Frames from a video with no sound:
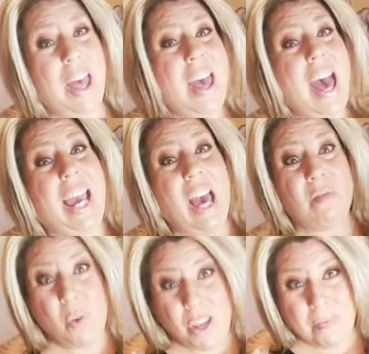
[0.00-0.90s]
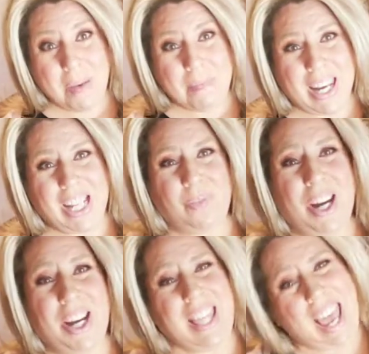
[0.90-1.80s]
I got more than my money's
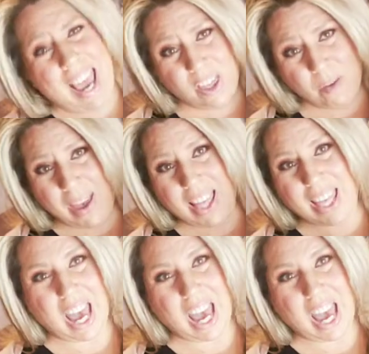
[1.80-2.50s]
worth and the palette I